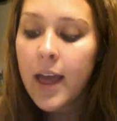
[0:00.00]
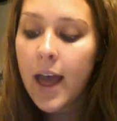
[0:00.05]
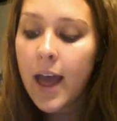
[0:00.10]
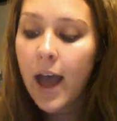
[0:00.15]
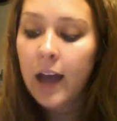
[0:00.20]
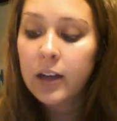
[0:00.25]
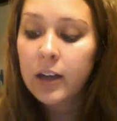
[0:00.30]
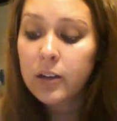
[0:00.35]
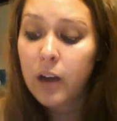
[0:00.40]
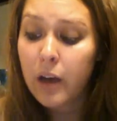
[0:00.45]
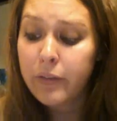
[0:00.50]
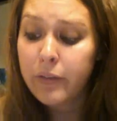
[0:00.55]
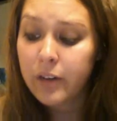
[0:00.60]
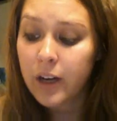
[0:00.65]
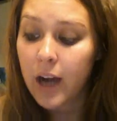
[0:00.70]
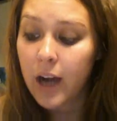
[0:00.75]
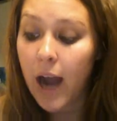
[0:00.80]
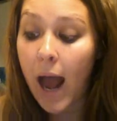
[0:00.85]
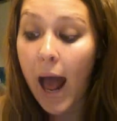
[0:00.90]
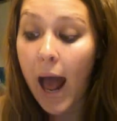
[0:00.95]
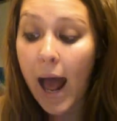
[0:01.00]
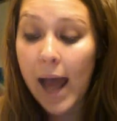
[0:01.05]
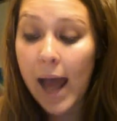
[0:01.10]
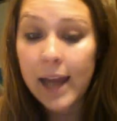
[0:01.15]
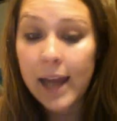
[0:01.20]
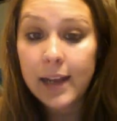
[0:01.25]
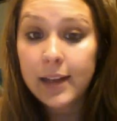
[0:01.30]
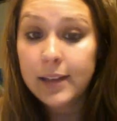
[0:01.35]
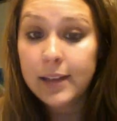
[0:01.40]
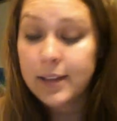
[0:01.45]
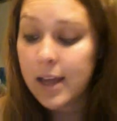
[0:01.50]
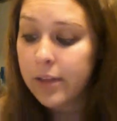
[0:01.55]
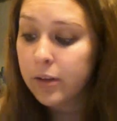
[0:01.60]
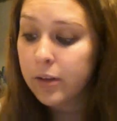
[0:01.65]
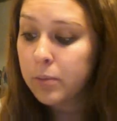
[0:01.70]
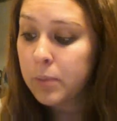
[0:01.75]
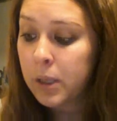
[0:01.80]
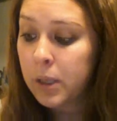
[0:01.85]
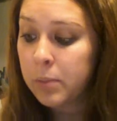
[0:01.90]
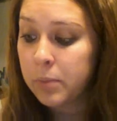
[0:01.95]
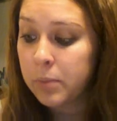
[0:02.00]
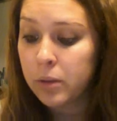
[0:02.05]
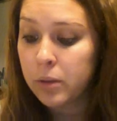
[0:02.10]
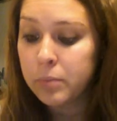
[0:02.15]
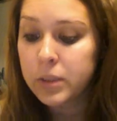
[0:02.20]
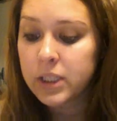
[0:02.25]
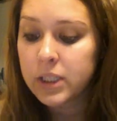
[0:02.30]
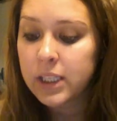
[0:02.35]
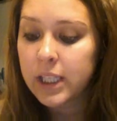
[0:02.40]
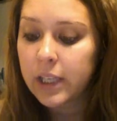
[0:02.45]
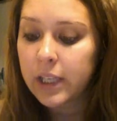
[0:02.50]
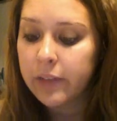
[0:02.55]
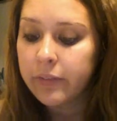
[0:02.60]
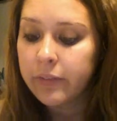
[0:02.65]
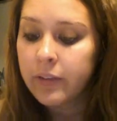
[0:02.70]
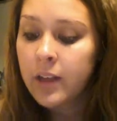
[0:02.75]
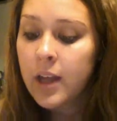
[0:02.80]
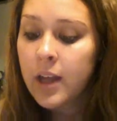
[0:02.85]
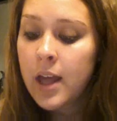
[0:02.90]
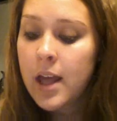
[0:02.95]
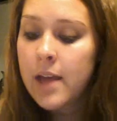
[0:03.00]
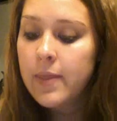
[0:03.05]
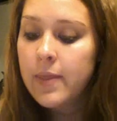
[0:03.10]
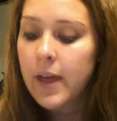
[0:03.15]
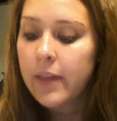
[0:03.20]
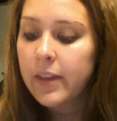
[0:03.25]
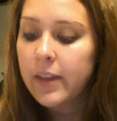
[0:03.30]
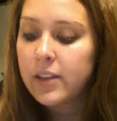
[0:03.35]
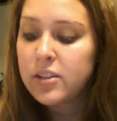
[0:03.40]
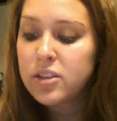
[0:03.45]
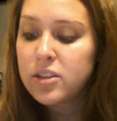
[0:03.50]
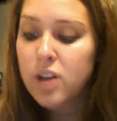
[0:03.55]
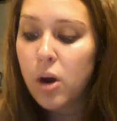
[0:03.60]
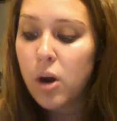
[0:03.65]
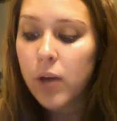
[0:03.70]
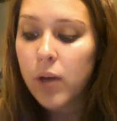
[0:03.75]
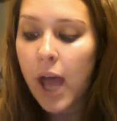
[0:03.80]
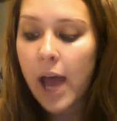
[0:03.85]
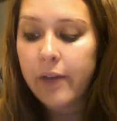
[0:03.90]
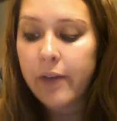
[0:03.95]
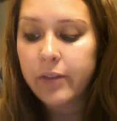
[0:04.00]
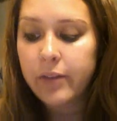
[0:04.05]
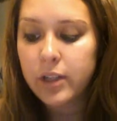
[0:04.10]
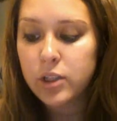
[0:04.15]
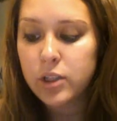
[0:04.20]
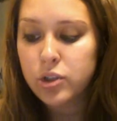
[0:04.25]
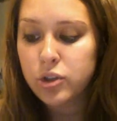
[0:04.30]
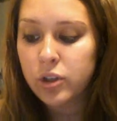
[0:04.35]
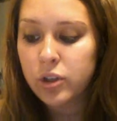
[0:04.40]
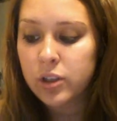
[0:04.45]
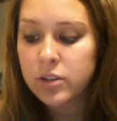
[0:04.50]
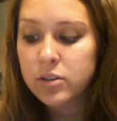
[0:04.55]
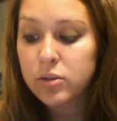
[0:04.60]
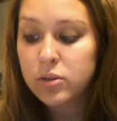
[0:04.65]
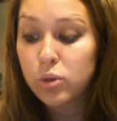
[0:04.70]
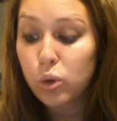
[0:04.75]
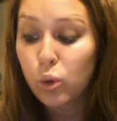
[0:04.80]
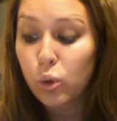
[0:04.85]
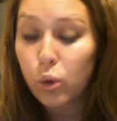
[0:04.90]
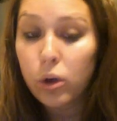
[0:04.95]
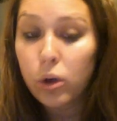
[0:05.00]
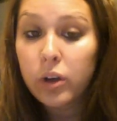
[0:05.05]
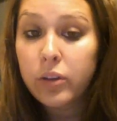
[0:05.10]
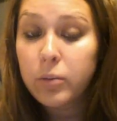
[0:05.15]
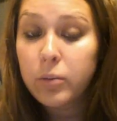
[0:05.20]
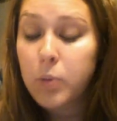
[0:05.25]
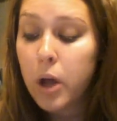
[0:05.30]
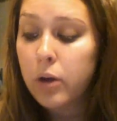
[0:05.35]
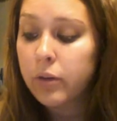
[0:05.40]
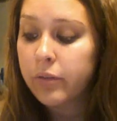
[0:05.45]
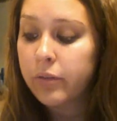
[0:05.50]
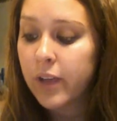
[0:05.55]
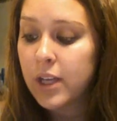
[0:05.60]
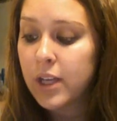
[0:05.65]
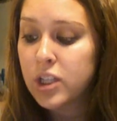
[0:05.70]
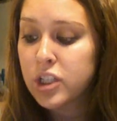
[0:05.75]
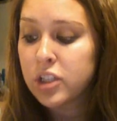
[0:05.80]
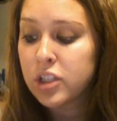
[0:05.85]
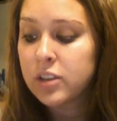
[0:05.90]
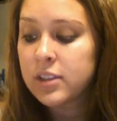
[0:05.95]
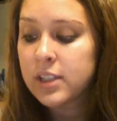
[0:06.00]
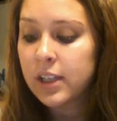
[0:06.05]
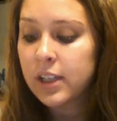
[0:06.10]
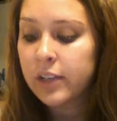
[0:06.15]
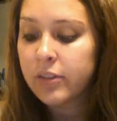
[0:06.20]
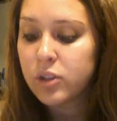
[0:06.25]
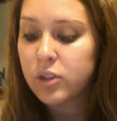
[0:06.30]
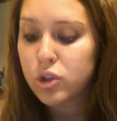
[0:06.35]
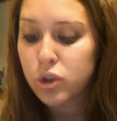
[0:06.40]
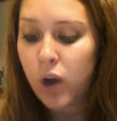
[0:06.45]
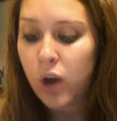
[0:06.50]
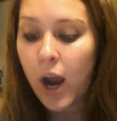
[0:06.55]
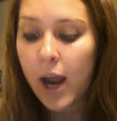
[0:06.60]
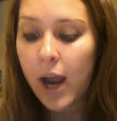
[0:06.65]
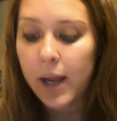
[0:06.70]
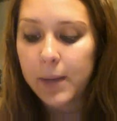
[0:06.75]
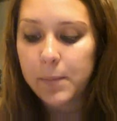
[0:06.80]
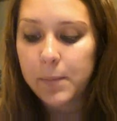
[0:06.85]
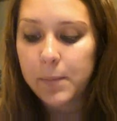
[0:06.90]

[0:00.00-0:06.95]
However, I and other people believe that they don't have interest nor the motivation to even try.